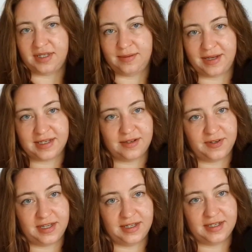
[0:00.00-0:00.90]
are some
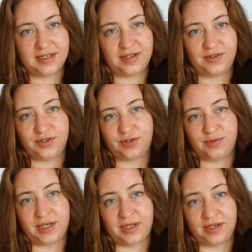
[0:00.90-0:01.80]
activities to do
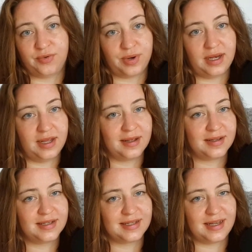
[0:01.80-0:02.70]
German
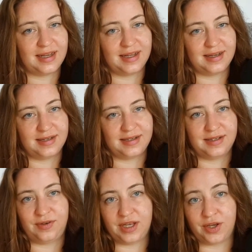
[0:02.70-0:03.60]
greetings, and
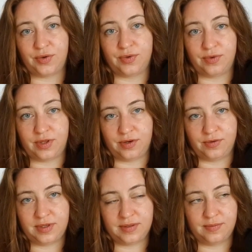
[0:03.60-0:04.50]
you can go through
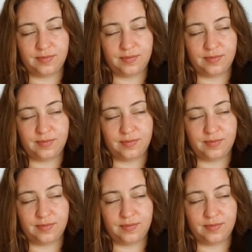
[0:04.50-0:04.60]
those.